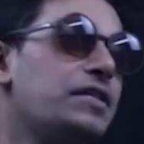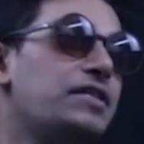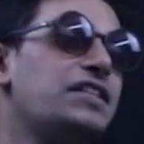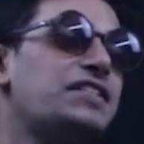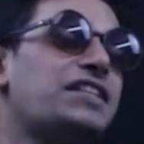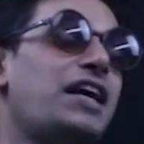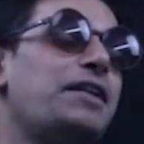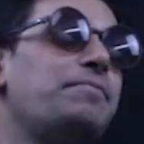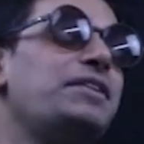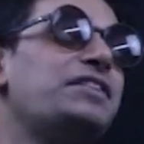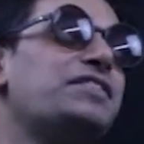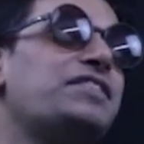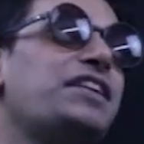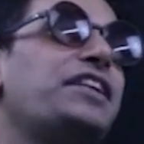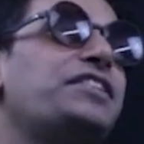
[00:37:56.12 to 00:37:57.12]
This can be
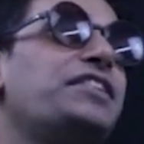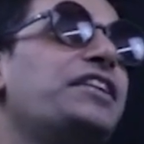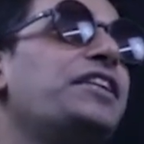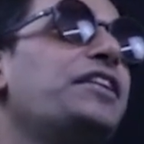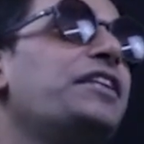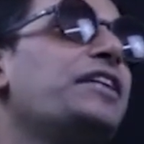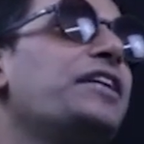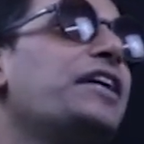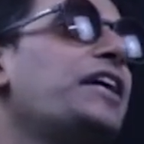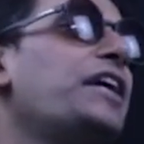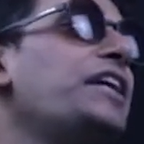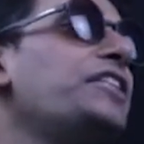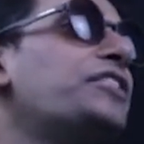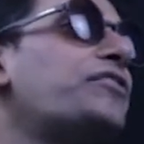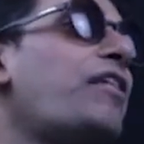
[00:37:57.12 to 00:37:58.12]
stated
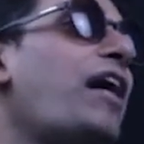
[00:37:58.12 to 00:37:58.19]
in